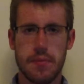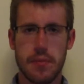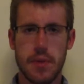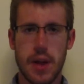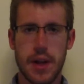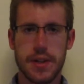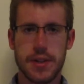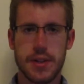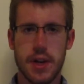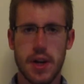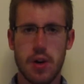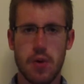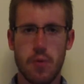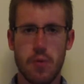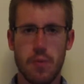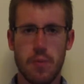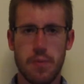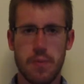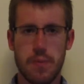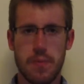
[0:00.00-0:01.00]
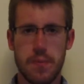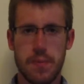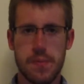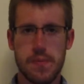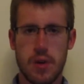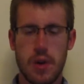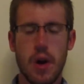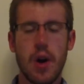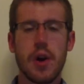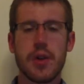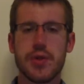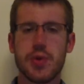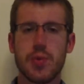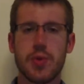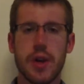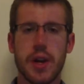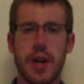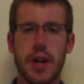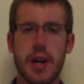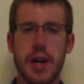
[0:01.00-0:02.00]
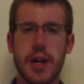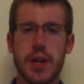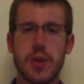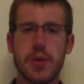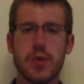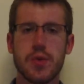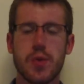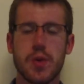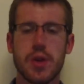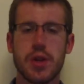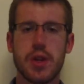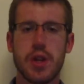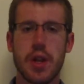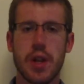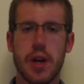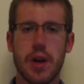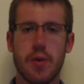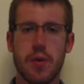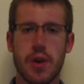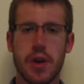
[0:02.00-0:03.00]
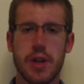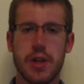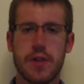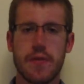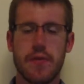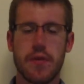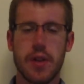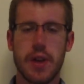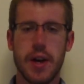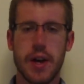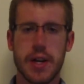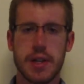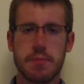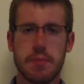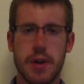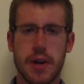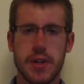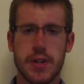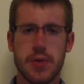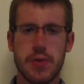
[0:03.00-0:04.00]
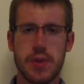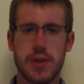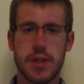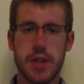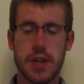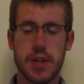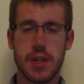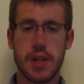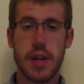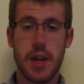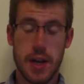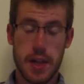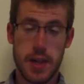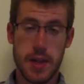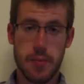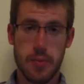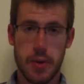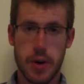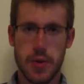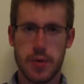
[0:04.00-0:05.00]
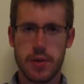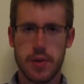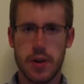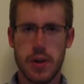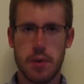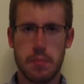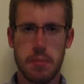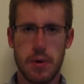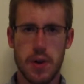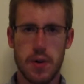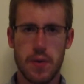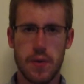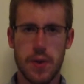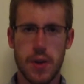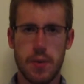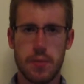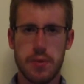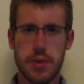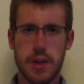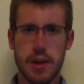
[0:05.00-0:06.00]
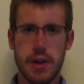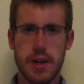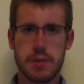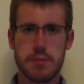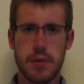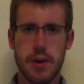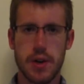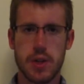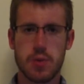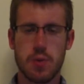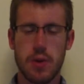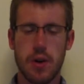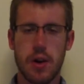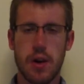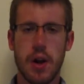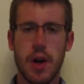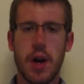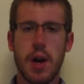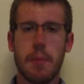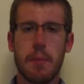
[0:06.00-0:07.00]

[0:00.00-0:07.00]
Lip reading: Let's go! So when the Kinect was originally released for the Xbox 360, and then when it was later bundled in with the Xbox One,